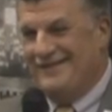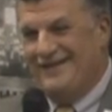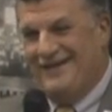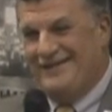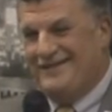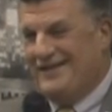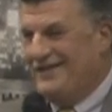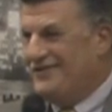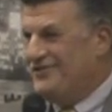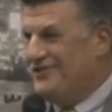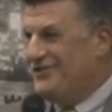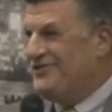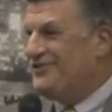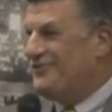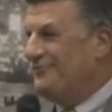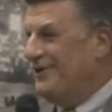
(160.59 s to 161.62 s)
I'll tell you,
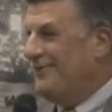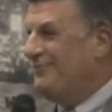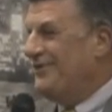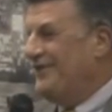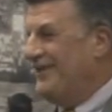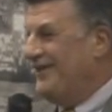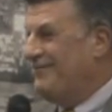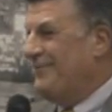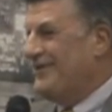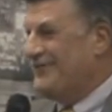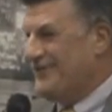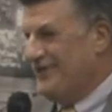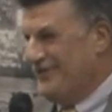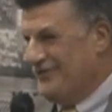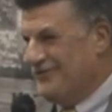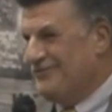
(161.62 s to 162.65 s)
she's the wind beneath my
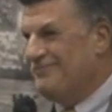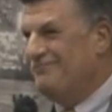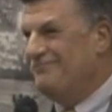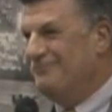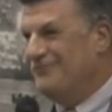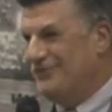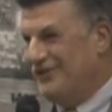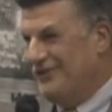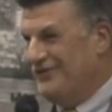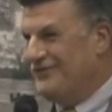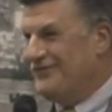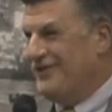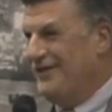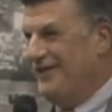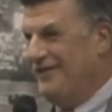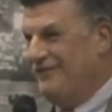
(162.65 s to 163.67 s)
sails. She is
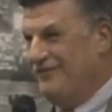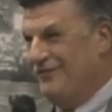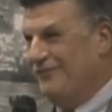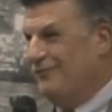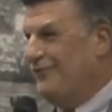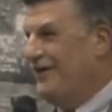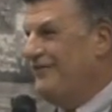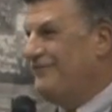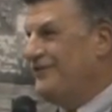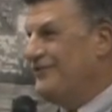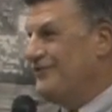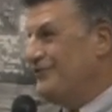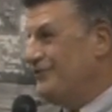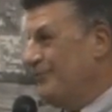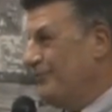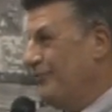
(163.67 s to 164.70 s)
if your wife doesn't
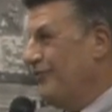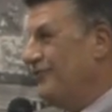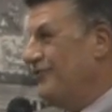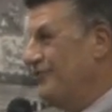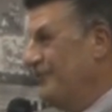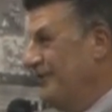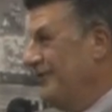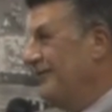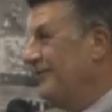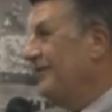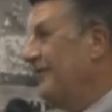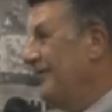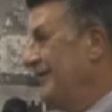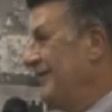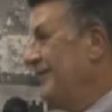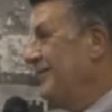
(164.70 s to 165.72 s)
support you in
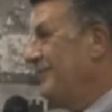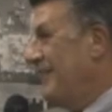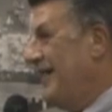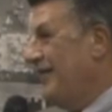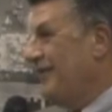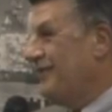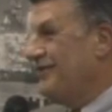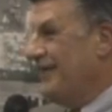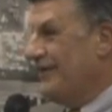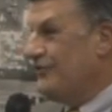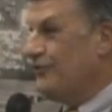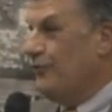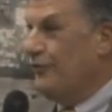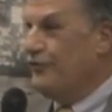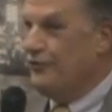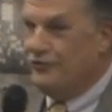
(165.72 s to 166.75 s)
politics,
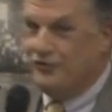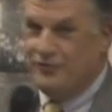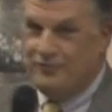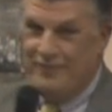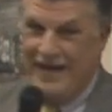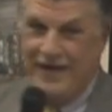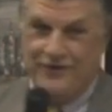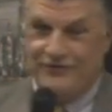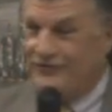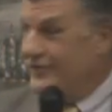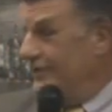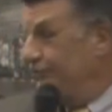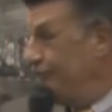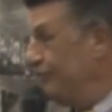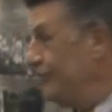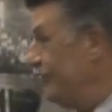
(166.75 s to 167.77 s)
or your spouse, I
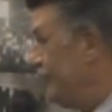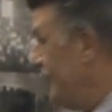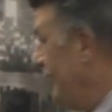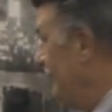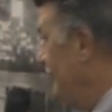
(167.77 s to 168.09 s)
should say,